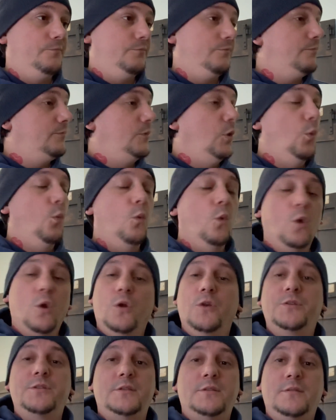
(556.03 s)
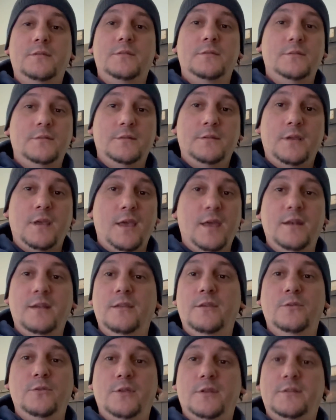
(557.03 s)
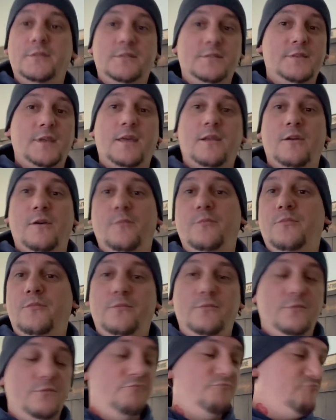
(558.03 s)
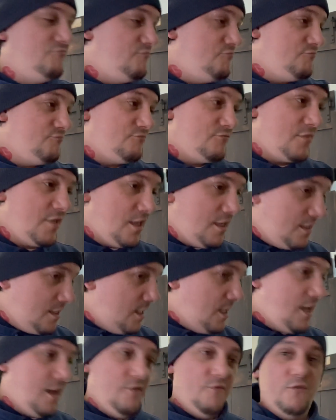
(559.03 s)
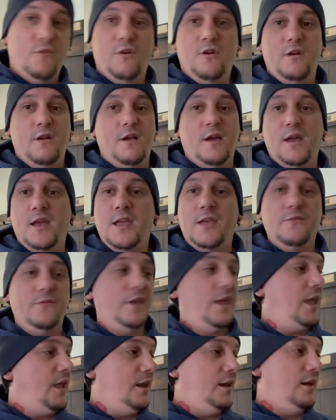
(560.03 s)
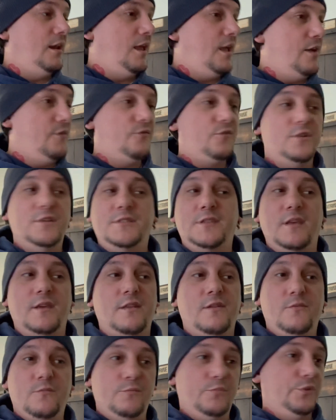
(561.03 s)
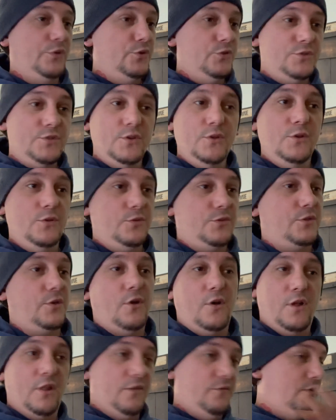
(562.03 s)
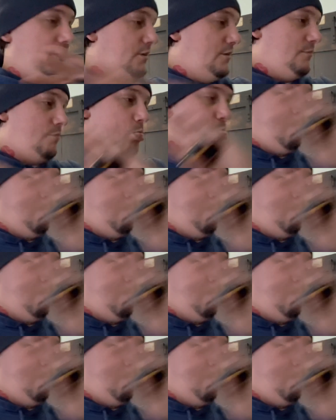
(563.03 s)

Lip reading: the worst head unit setup ever. I have hated every second of Bluetooth, all of it.